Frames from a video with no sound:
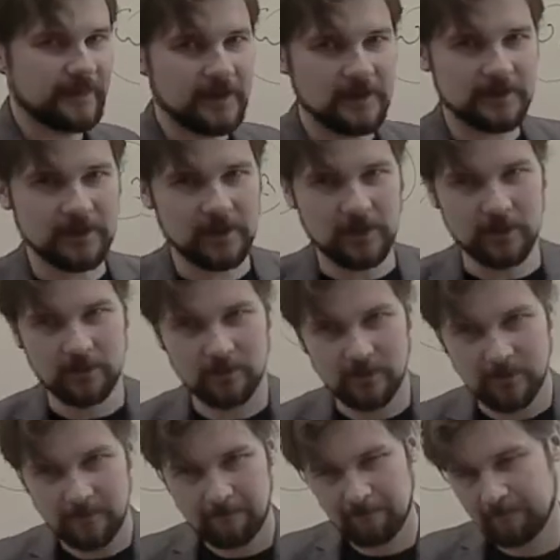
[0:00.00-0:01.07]
these are
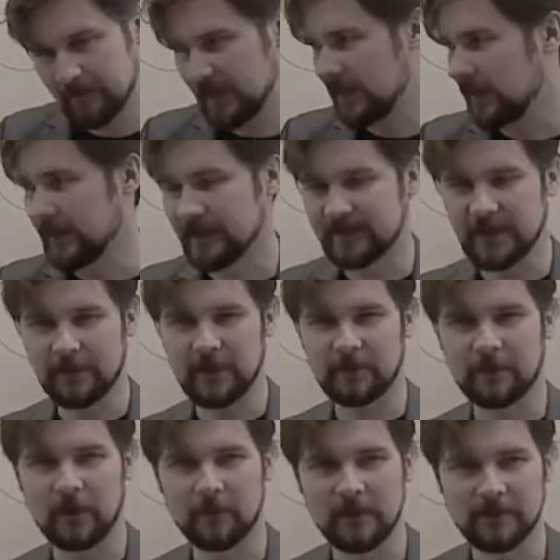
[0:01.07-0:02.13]
kind of separate
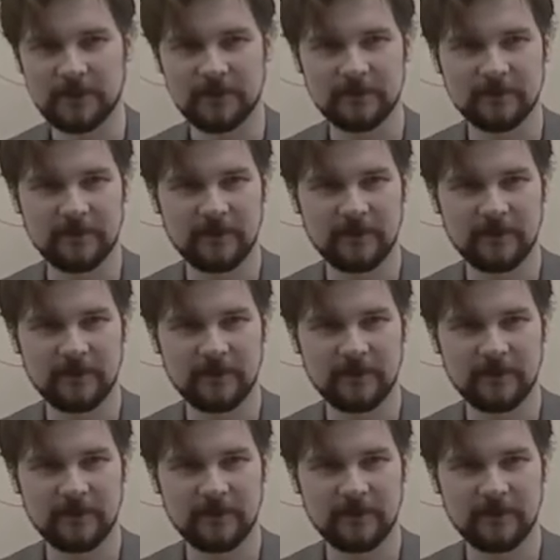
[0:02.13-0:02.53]
problems,